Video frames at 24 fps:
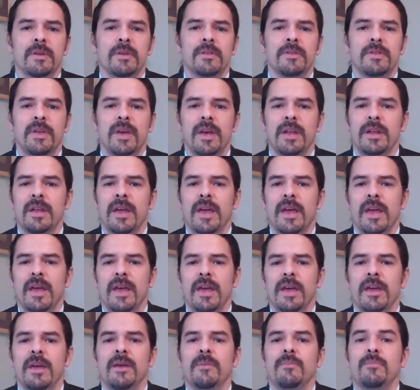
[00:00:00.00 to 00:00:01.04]
than
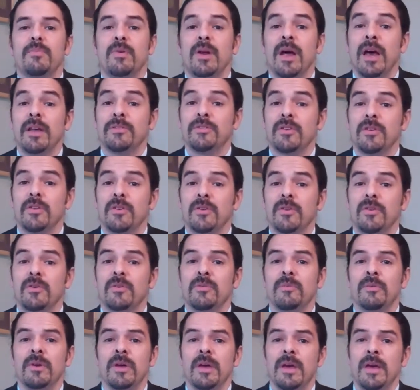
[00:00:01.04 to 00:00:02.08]
a
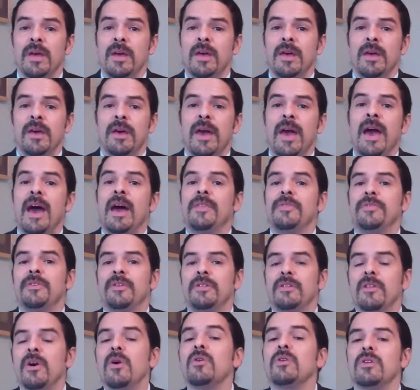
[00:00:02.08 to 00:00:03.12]
prosecutor at the
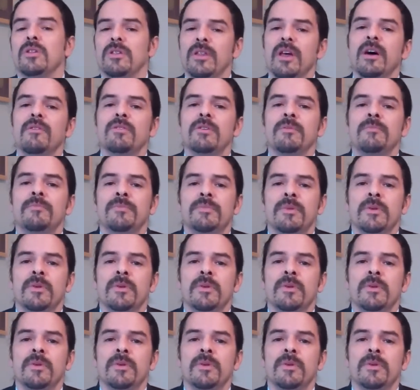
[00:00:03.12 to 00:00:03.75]
local level.